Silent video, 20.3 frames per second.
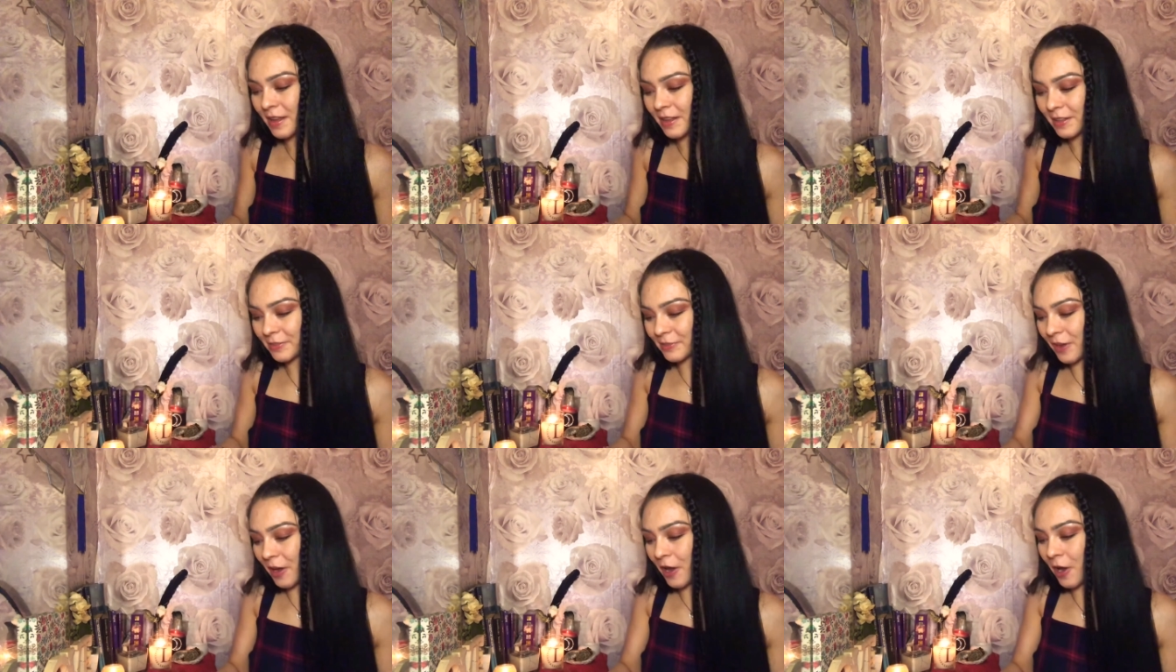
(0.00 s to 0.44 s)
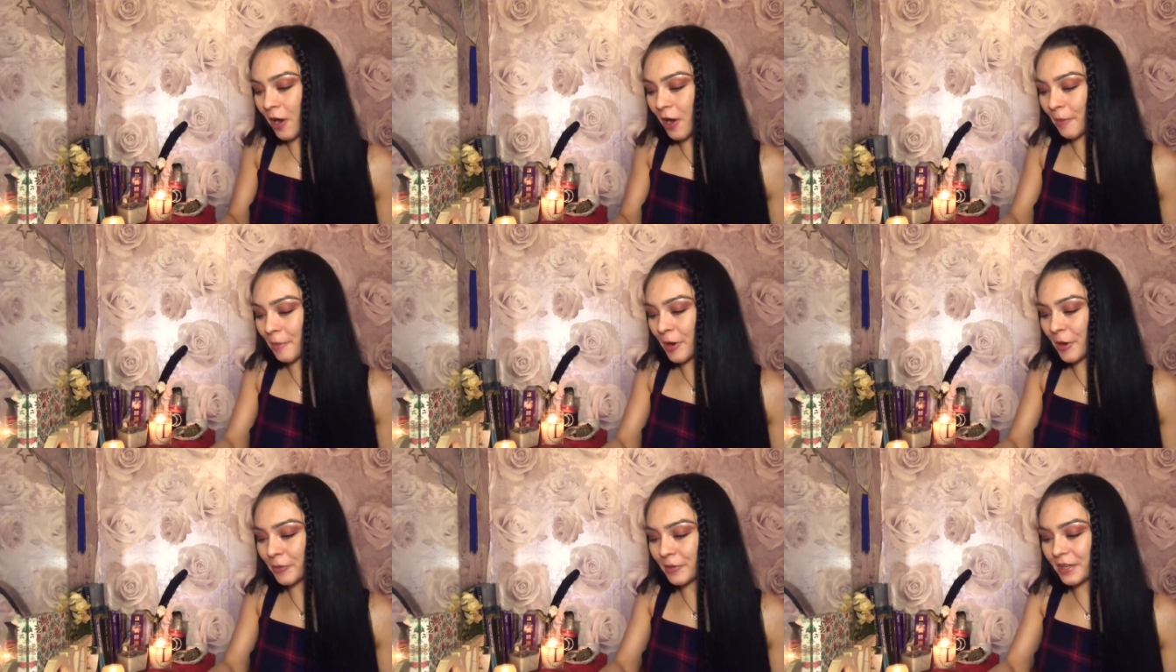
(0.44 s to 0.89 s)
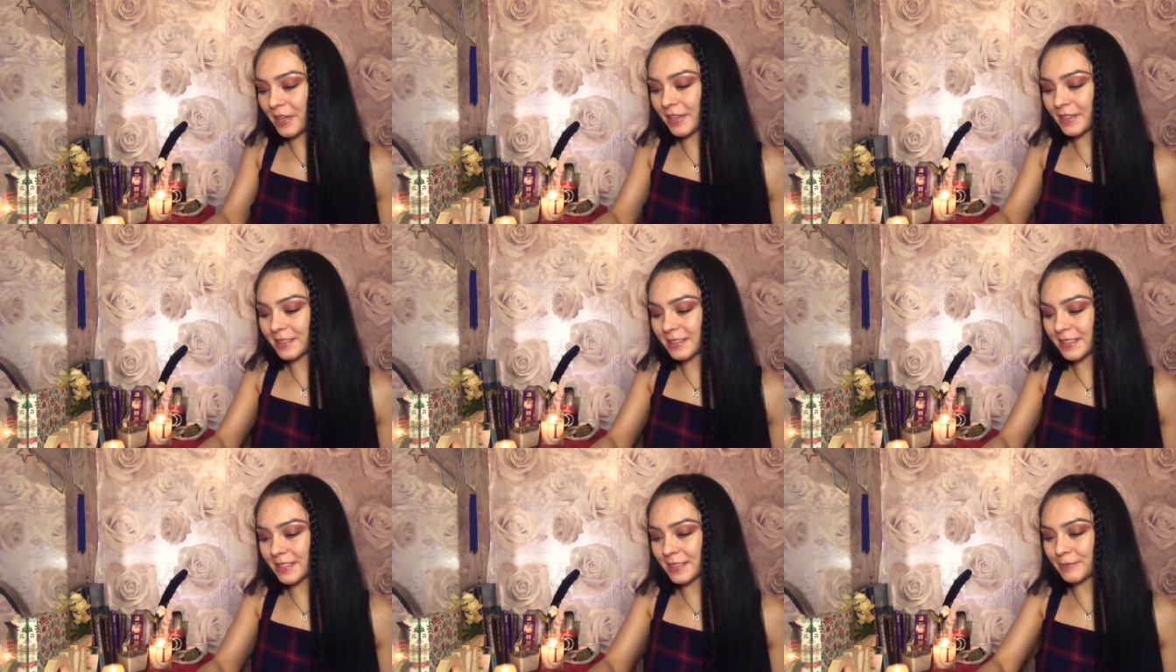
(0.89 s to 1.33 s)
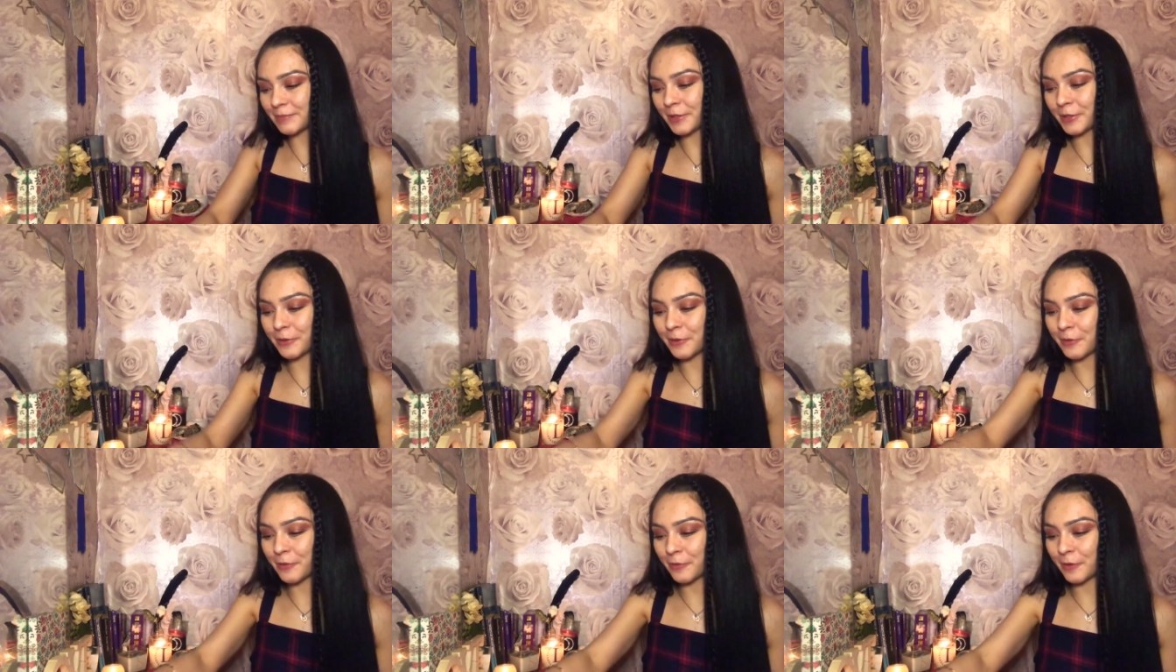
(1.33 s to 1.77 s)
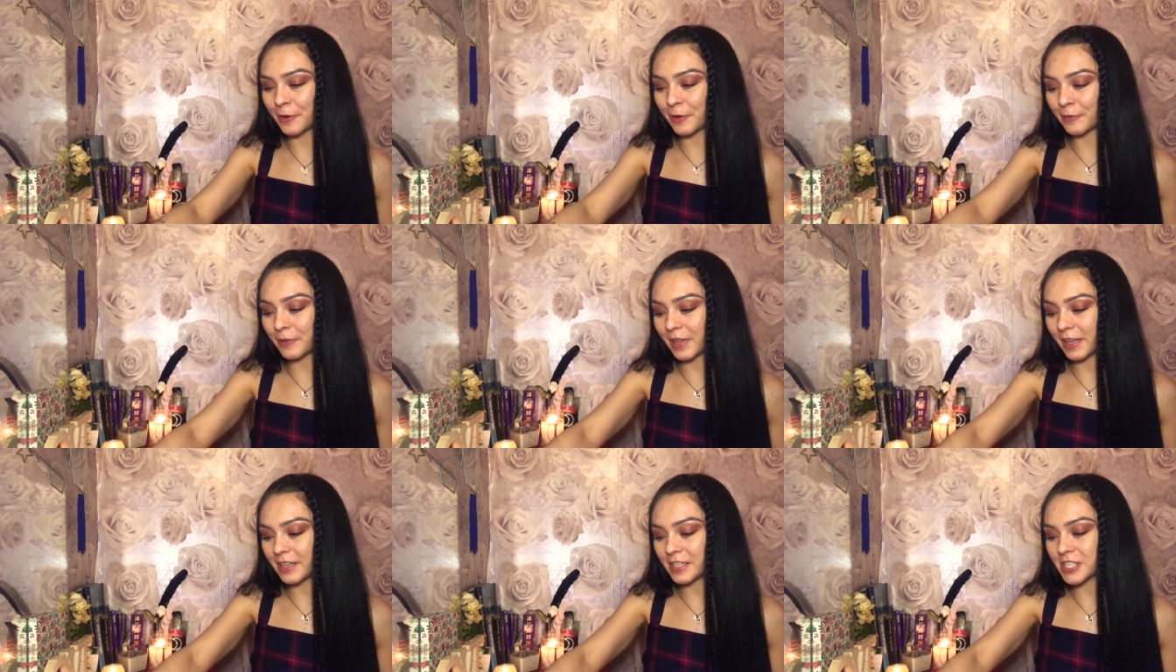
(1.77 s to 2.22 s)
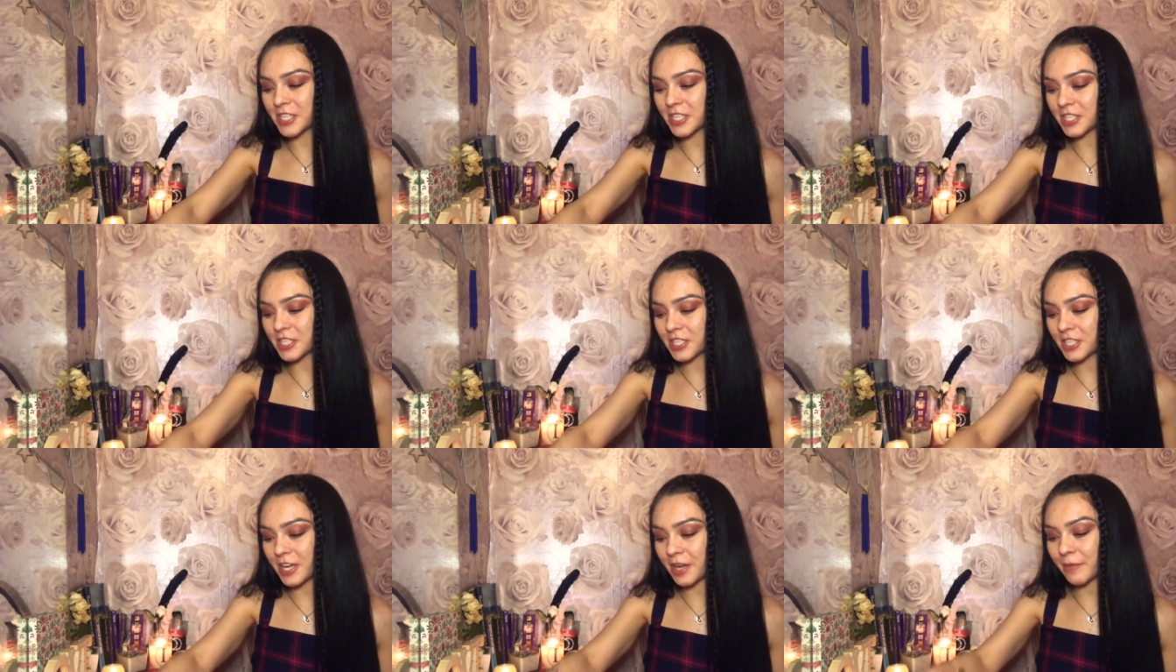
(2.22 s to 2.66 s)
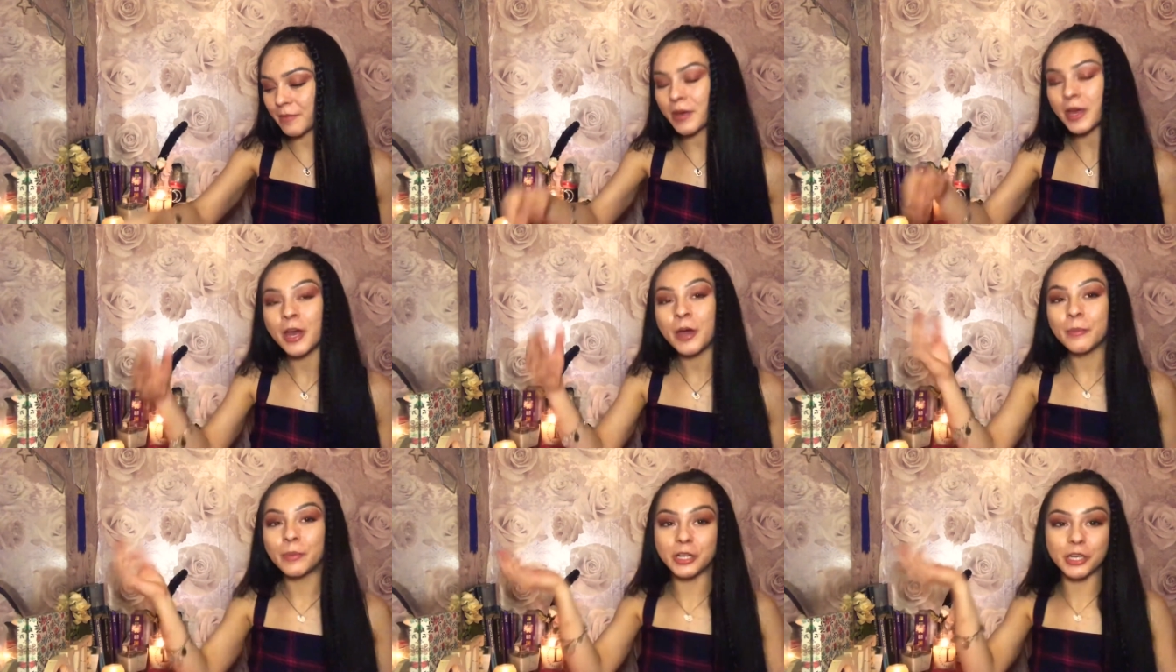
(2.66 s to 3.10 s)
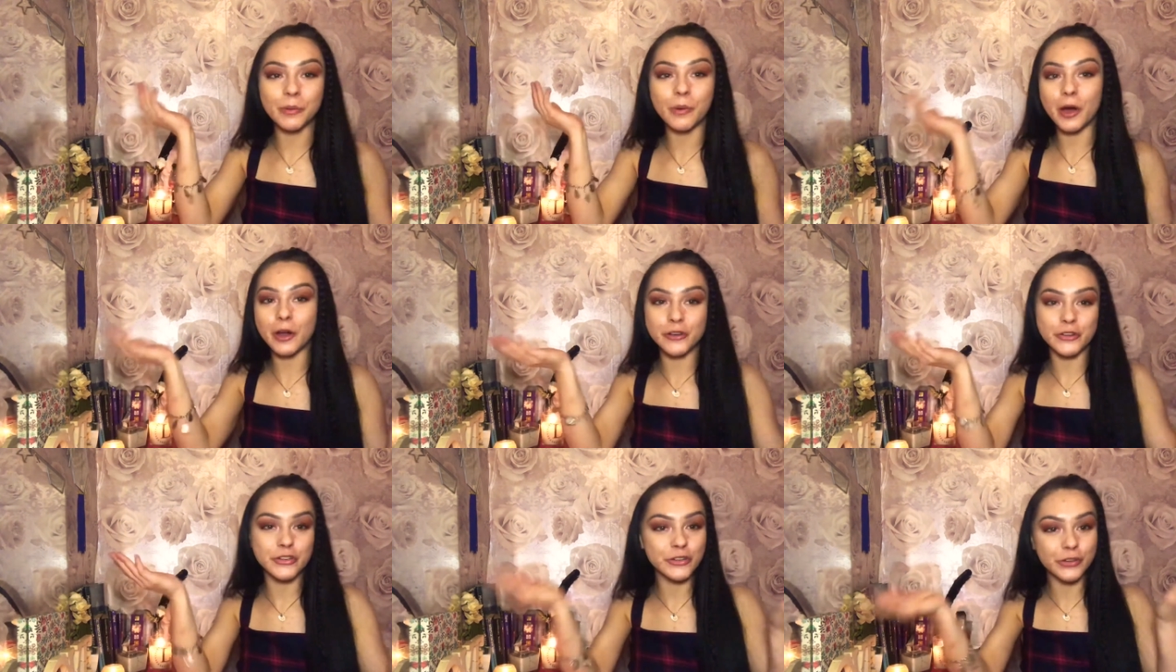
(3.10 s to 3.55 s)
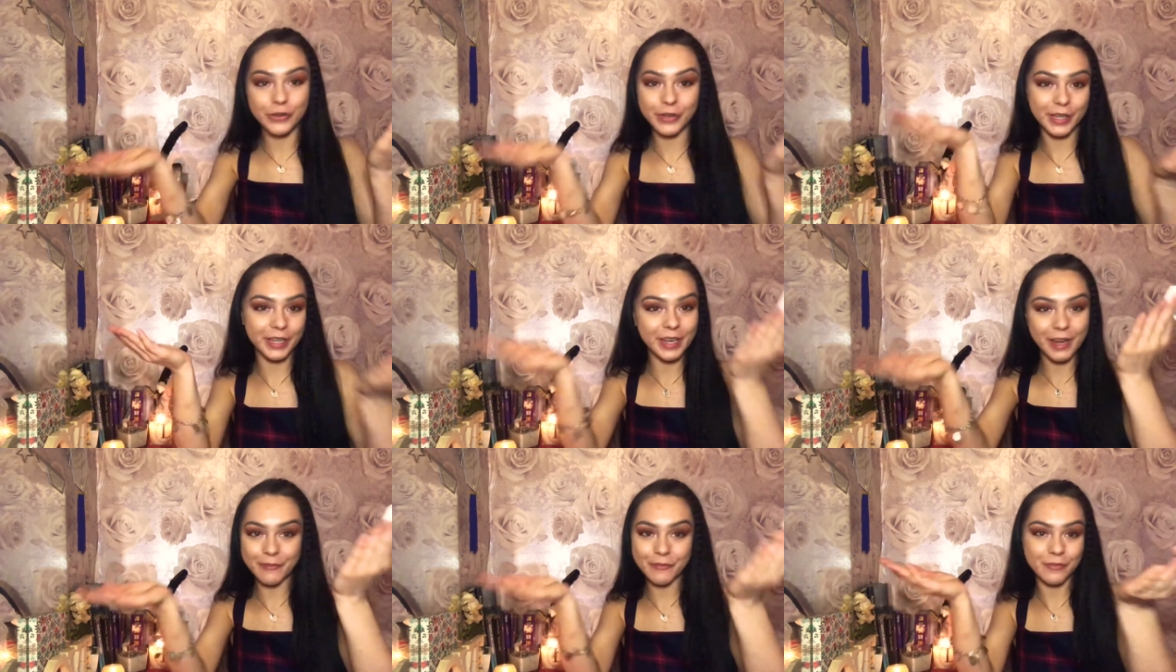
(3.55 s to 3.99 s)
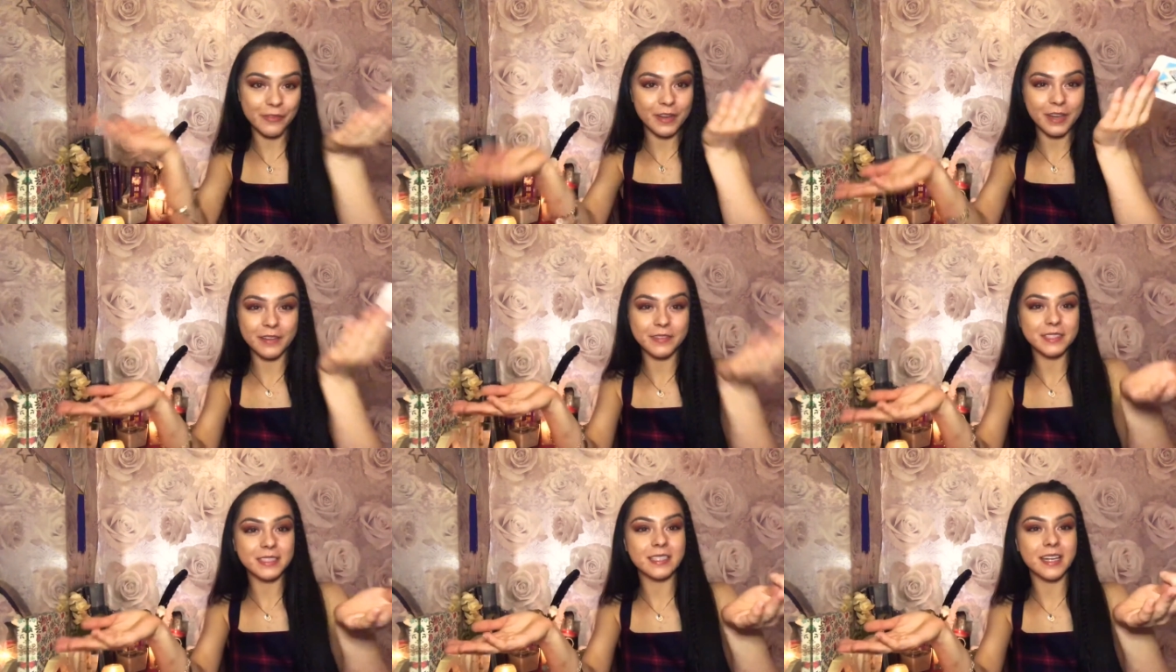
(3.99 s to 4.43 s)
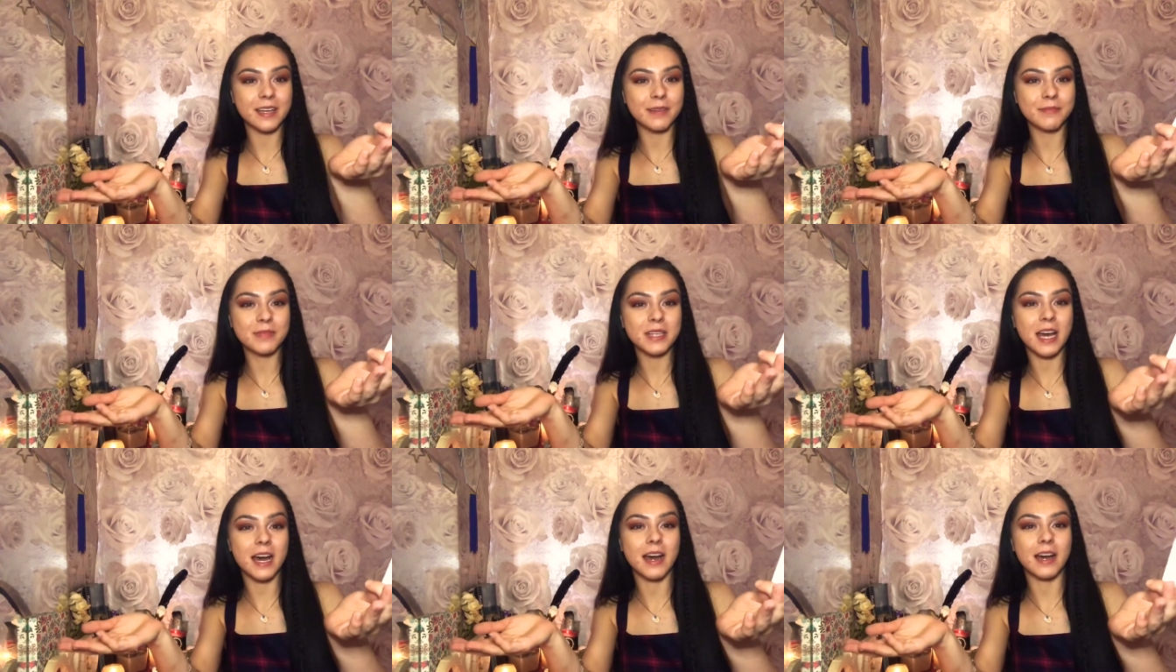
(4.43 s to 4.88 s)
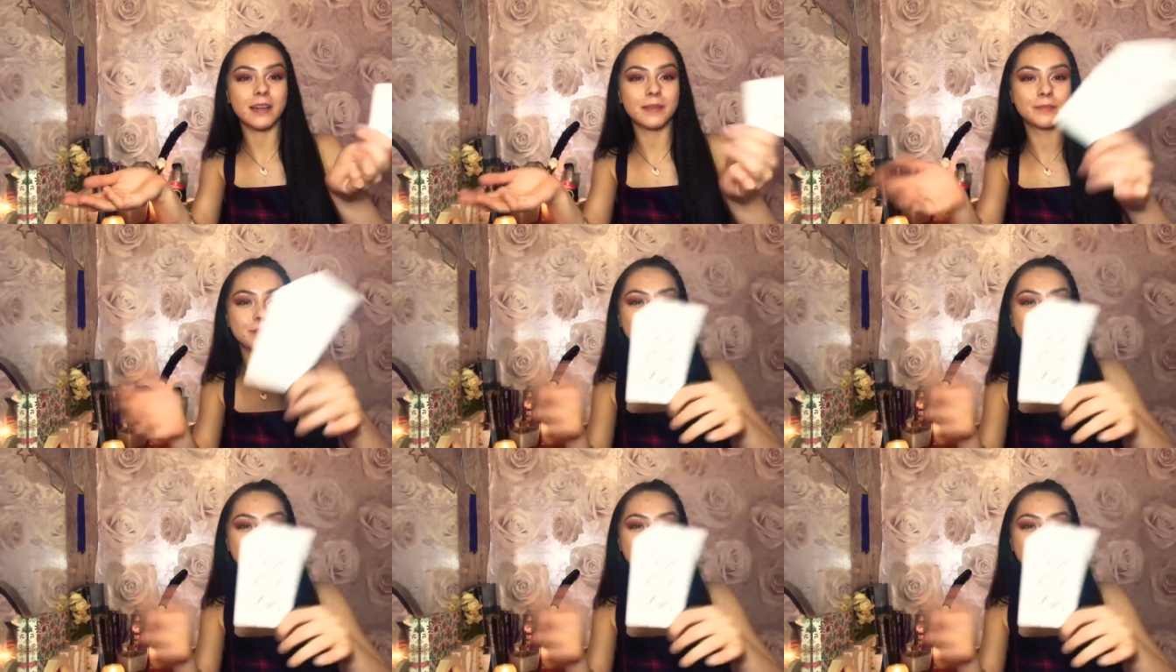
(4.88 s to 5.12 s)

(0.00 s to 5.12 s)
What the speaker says: It's very harmonious, it's a beautiful relationship, but you are juggling everything at the same time.